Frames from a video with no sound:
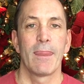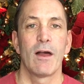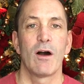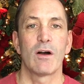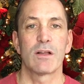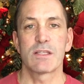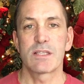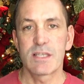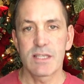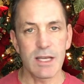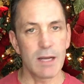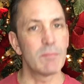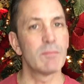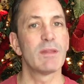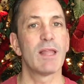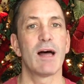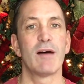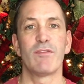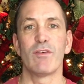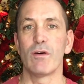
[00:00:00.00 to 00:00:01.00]
on some
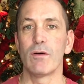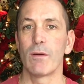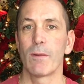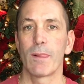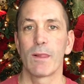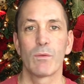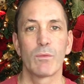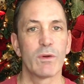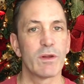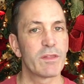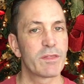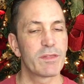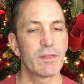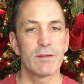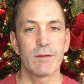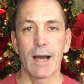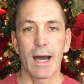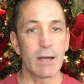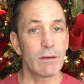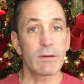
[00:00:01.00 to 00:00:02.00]
level,
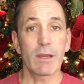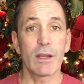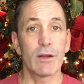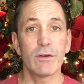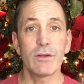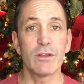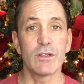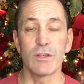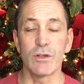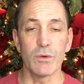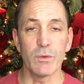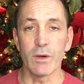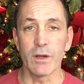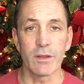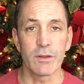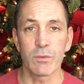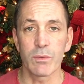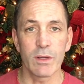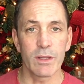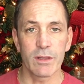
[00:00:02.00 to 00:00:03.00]
I don't care who you do
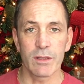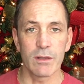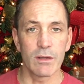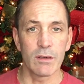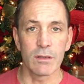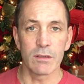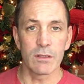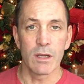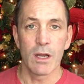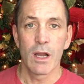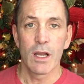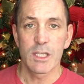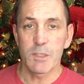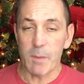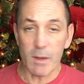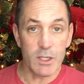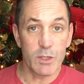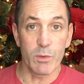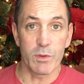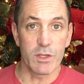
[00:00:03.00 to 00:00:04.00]
it with
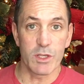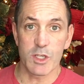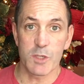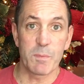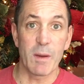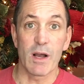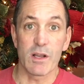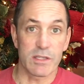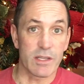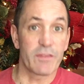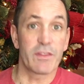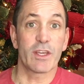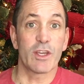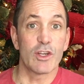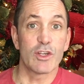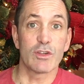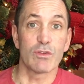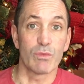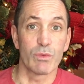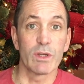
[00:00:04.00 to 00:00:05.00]
especially with your spouse, I think you
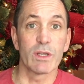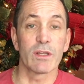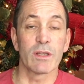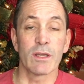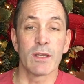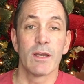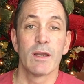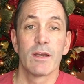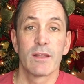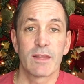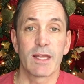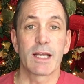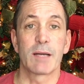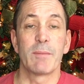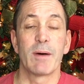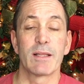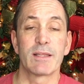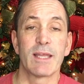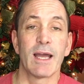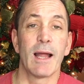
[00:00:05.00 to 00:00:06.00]
should really think
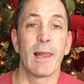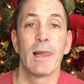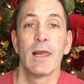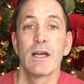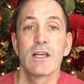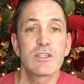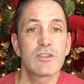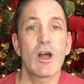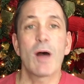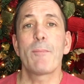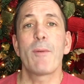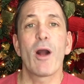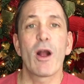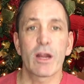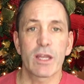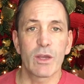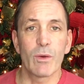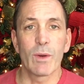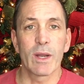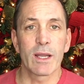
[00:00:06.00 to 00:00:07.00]
about that. Stop
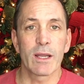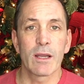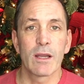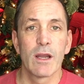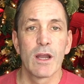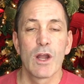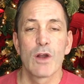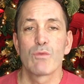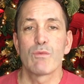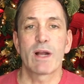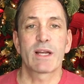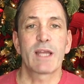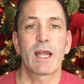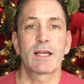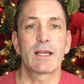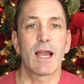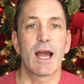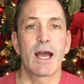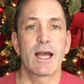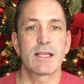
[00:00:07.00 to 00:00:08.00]
arguing.
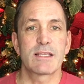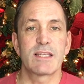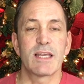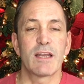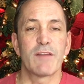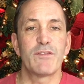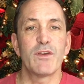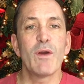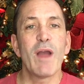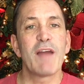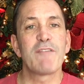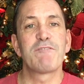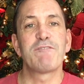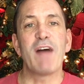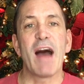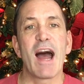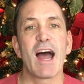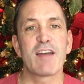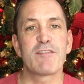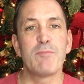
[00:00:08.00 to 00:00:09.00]
Recognize that if you had
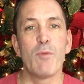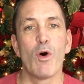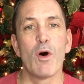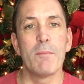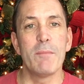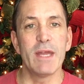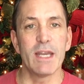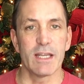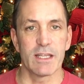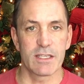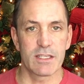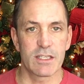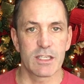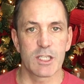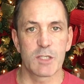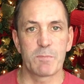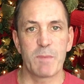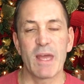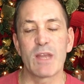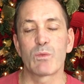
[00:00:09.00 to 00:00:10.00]
5 more minutes to
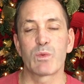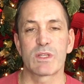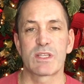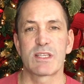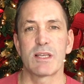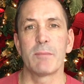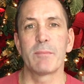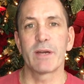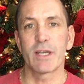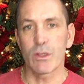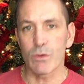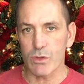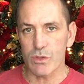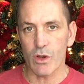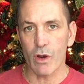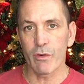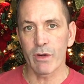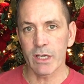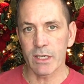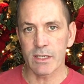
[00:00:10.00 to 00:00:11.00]
spend with somebody who's
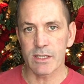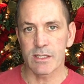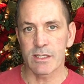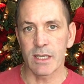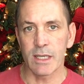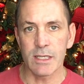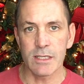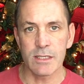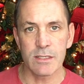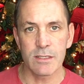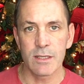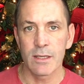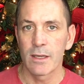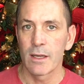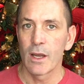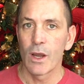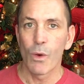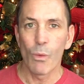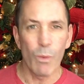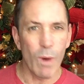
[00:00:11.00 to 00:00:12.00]
already deceased,
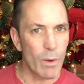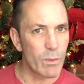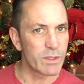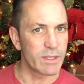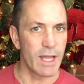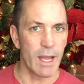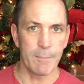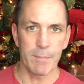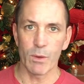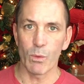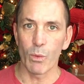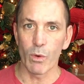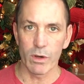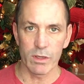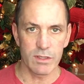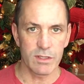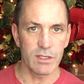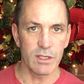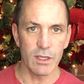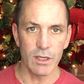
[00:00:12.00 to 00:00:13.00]
what would that be
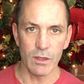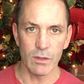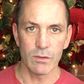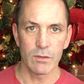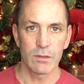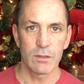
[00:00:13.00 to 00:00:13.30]
worth to you?